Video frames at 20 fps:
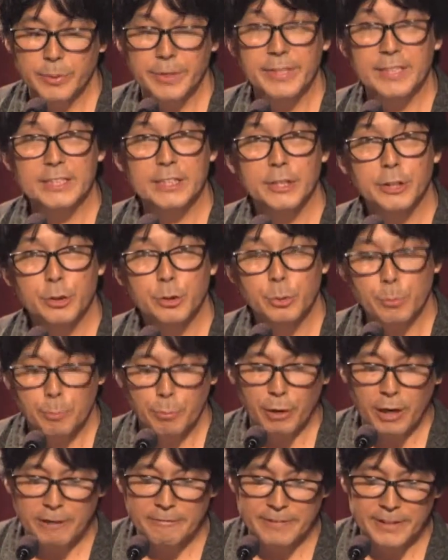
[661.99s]
in this new
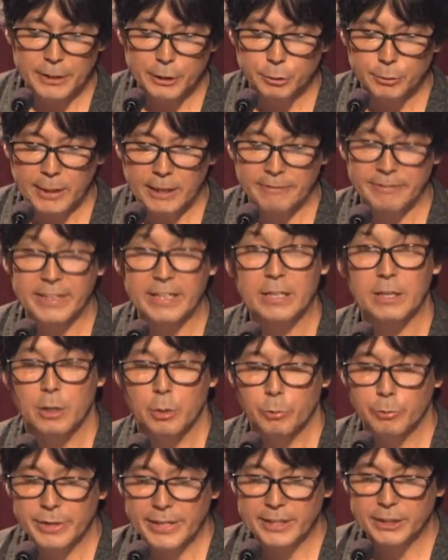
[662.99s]
profit-driving
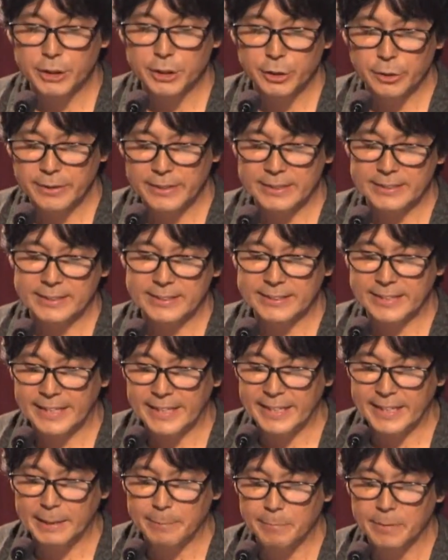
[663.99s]
reinsurance
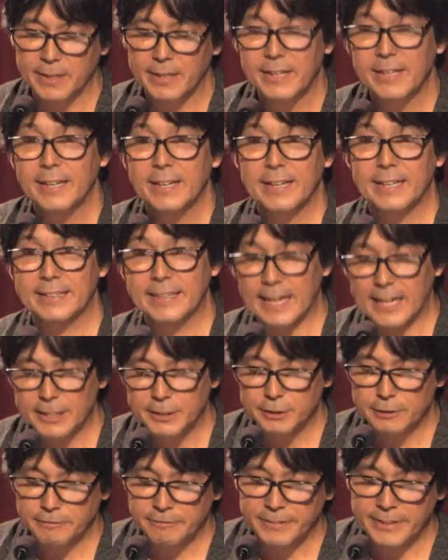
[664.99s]
scheme,
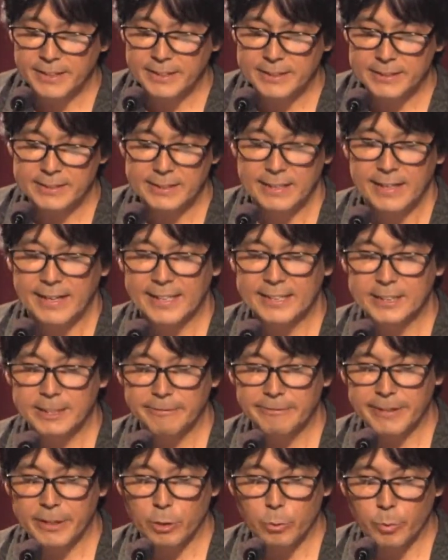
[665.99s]
catastrophes and
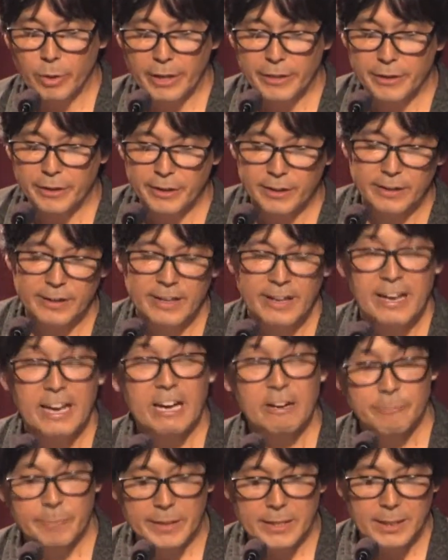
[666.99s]
severe weather
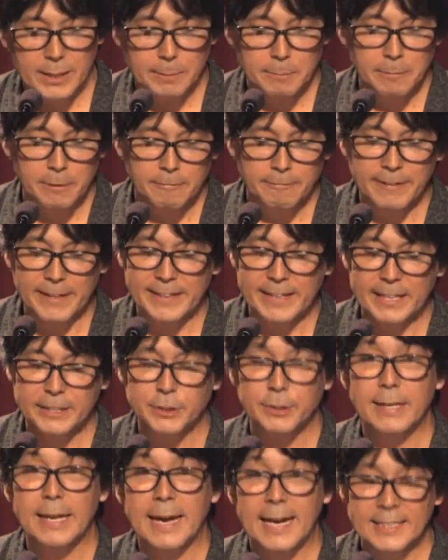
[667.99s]
have become
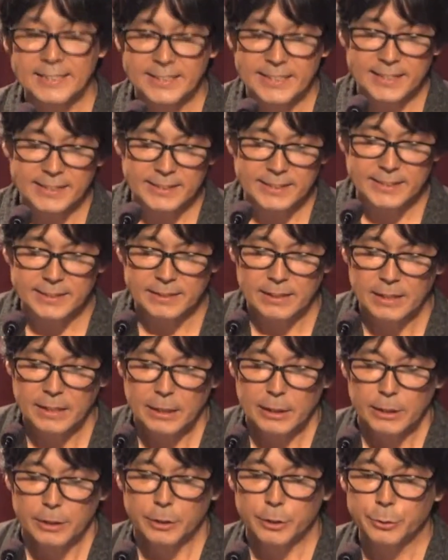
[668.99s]
financial assets
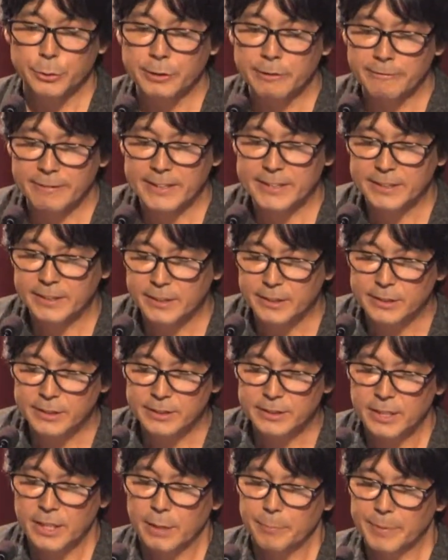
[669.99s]
to
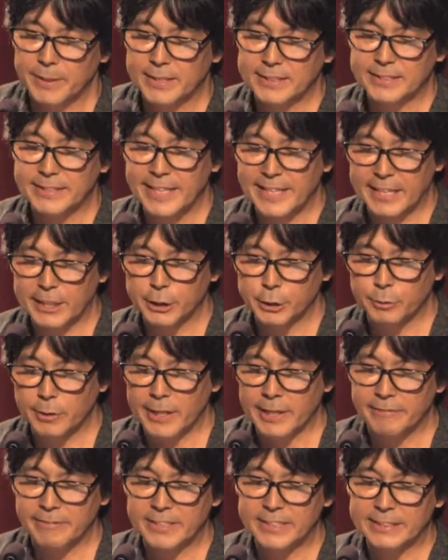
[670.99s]
investors because they can
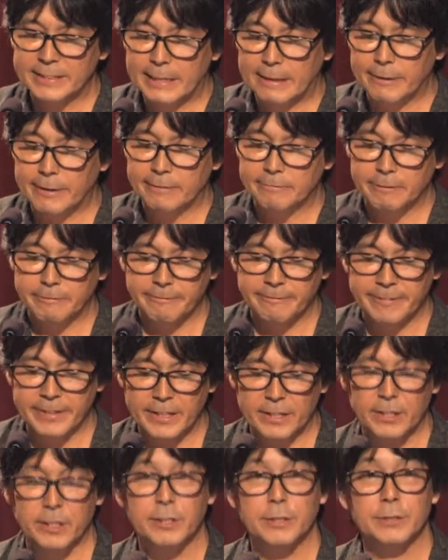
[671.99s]
drive this narrative of
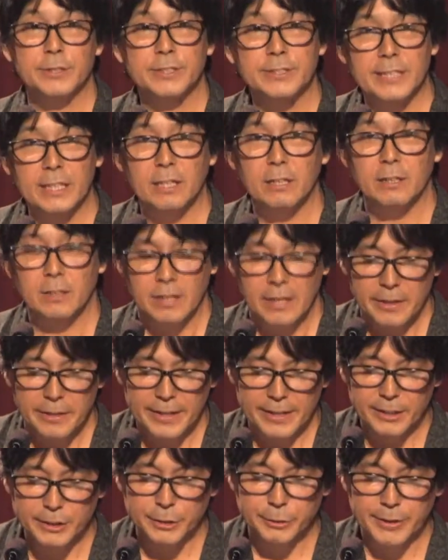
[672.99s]
fear to sell
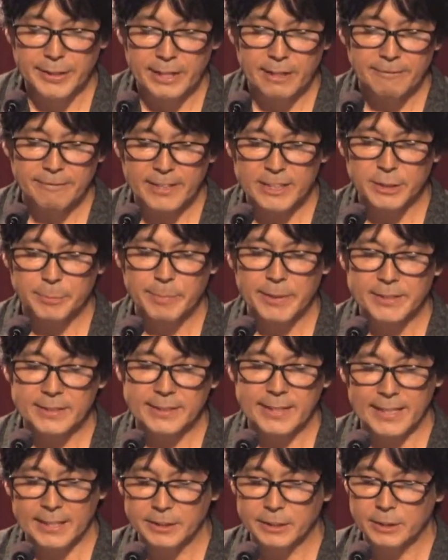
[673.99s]
their trade
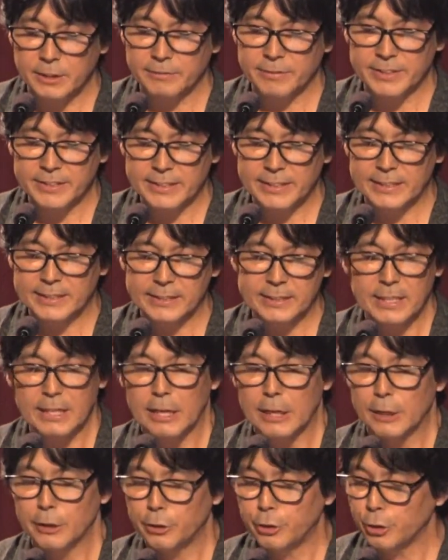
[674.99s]
investments and services
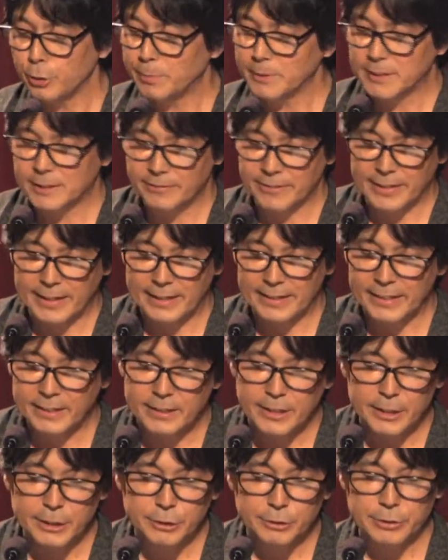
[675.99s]
to Pacific Island
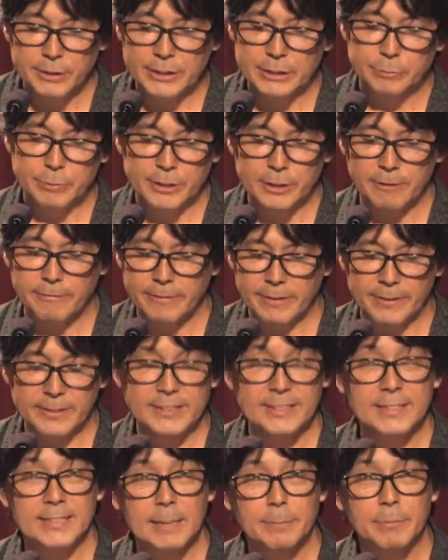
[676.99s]
countries which are very
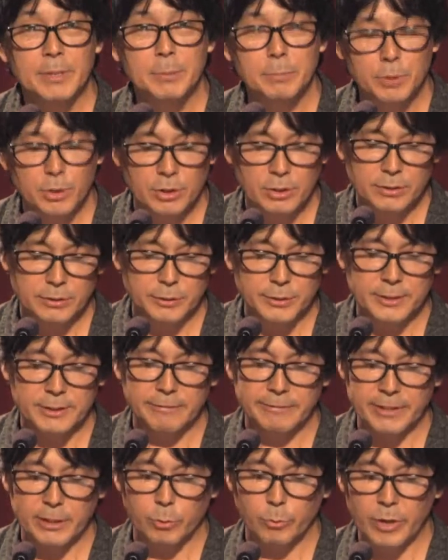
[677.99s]
susceptible to
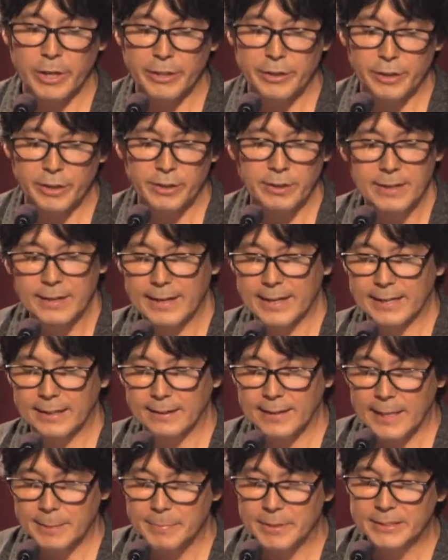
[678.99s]
severe weather and
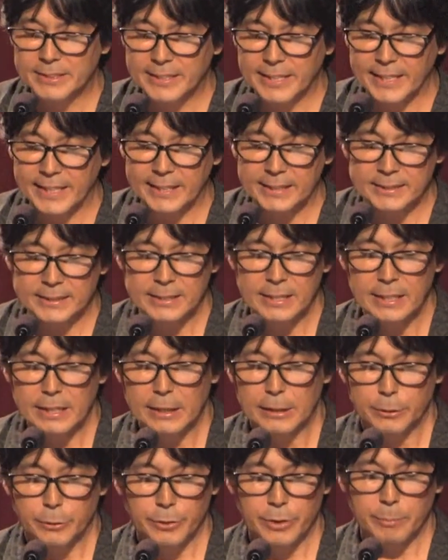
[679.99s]
climate change
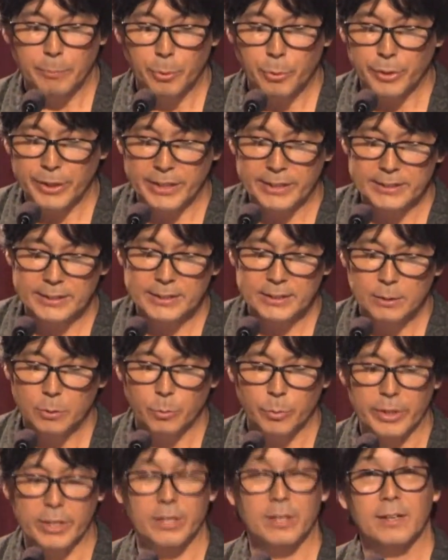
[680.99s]
to the point
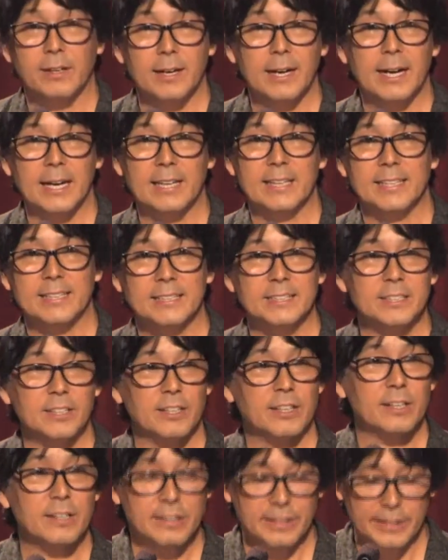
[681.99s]
where islands
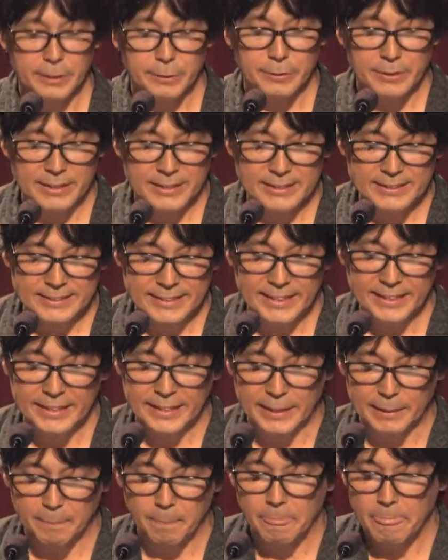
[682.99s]
are literally
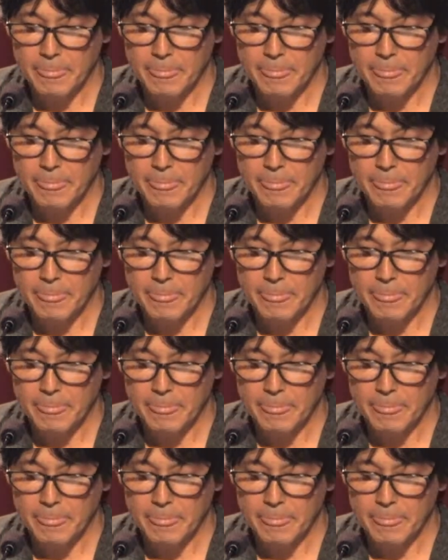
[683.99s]
sinking.